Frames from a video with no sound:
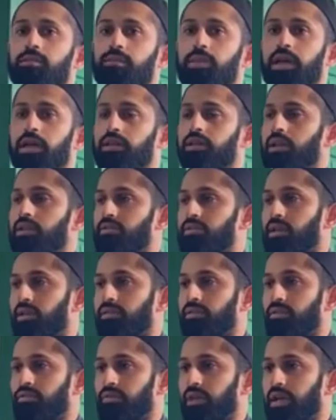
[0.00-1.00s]
May Allah
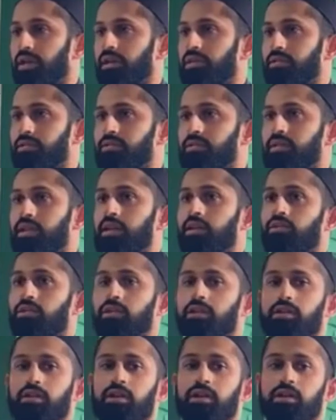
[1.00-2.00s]
sanctify his
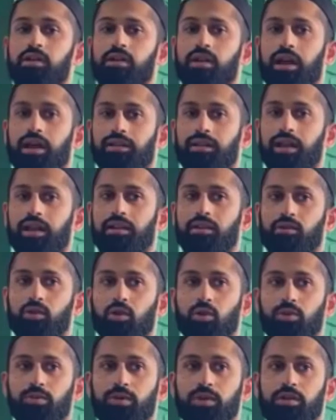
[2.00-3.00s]
secret and
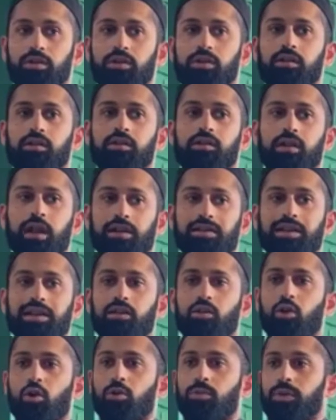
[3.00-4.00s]
ignoble and
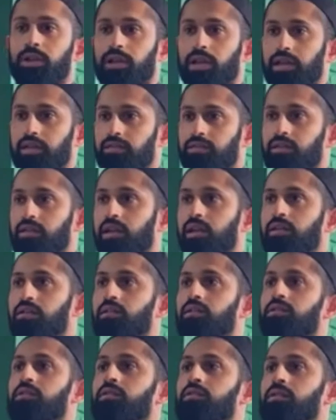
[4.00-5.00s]
ennoble his
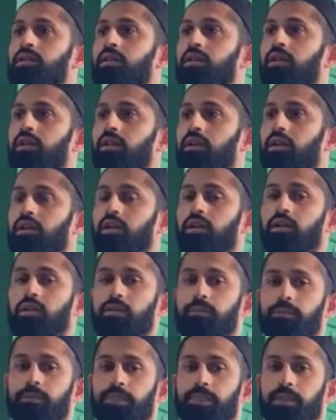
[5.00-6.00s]
status
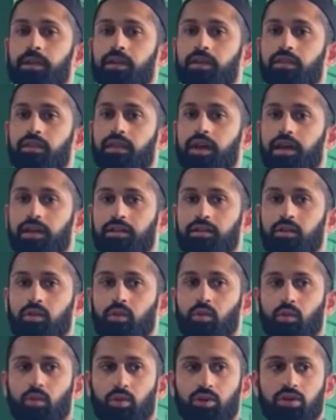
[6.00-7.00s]

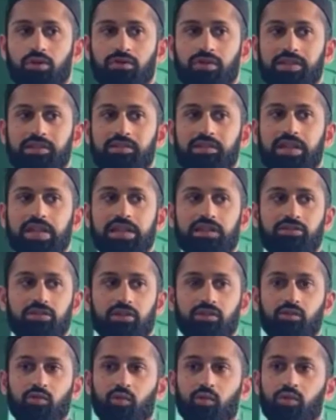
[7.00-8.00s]
that one of his
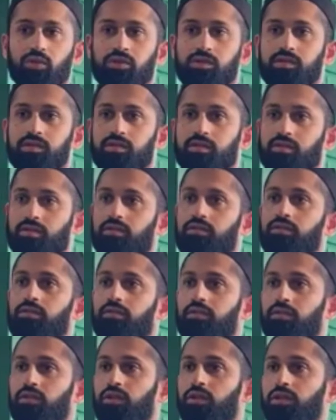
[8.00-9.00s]
teachings was
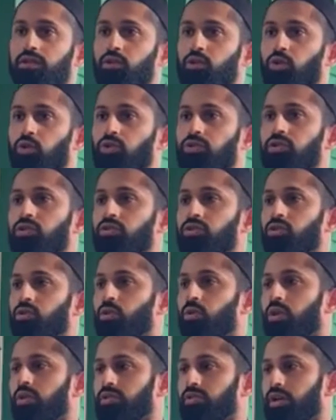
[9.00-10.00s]
goodness
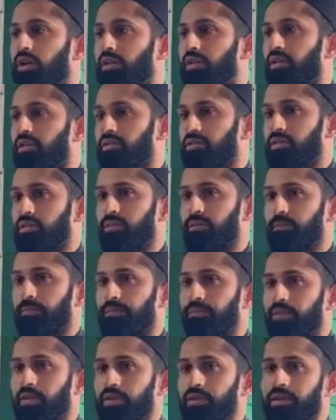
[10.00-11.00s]
towards others
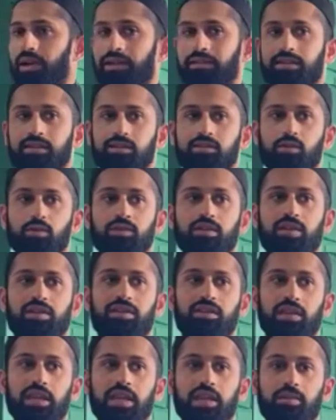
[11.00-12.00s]
and this was a
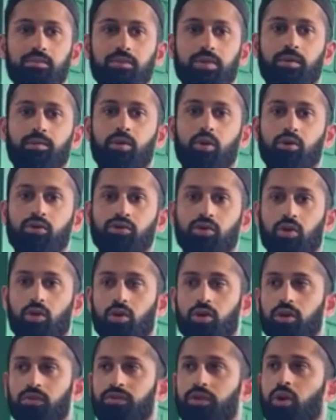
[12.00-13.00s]
theme amongst
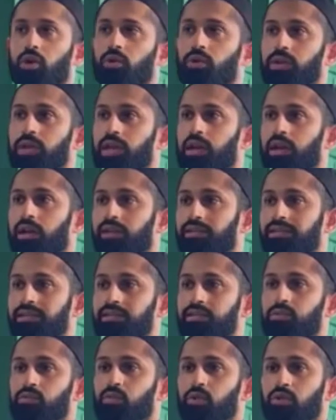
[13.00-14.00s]
all of the awliya and
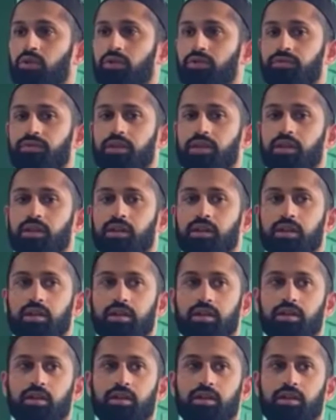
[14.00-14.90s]
this is one of the